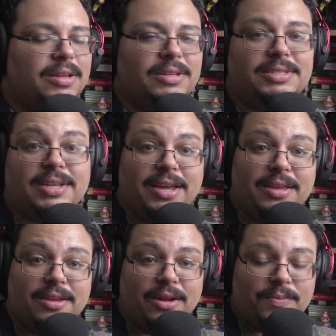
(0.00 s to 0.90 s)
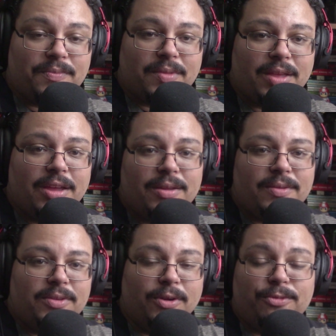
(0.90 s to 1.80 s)
say,
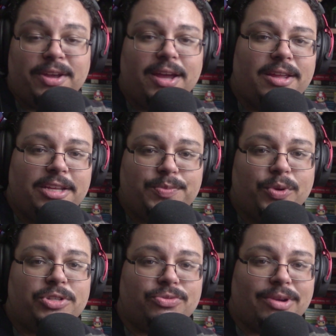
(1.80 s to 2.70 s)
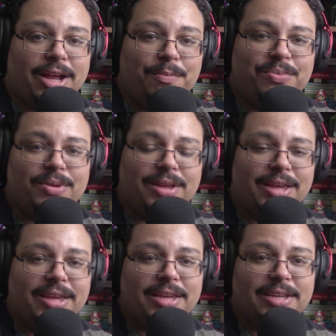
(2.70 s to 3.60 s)
don't forget, Esports Wrap
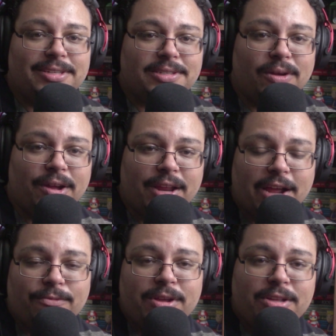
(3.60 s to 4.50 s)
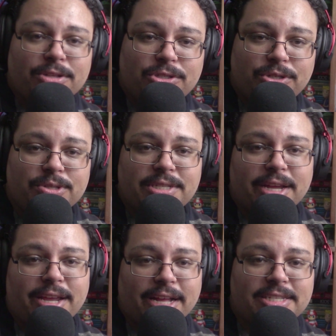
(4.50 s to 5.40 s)
is on every
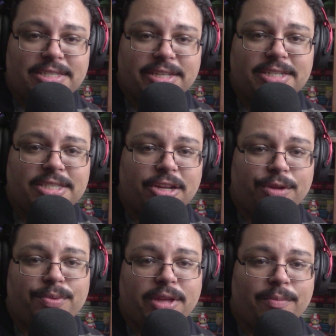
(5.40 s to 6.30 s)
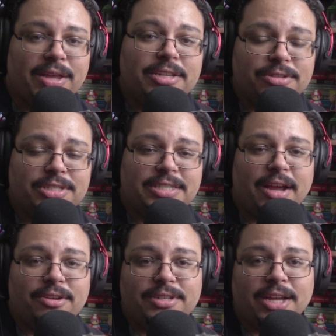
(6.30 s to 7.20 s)
Tuesday at 6:30 p.m. Eastern
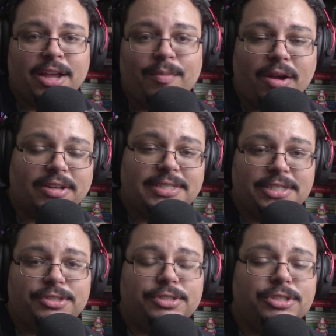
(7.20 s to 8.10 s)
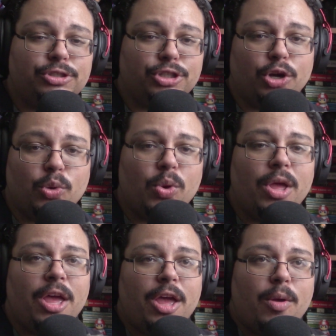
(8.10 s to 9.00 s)
Standard Time. Our sister show,
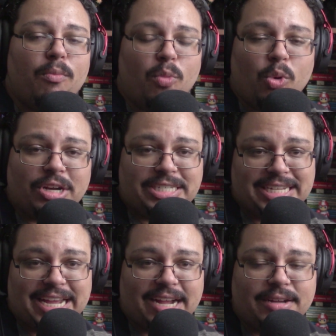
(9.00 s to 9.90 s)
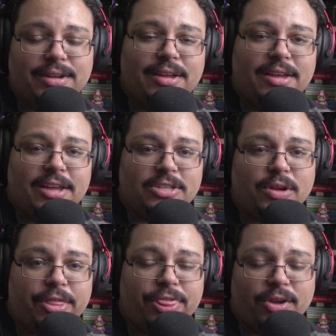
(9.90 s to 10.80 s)
MOAR Tech, is
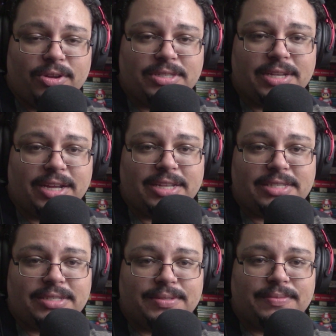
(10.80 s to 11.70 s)
on Thursdays.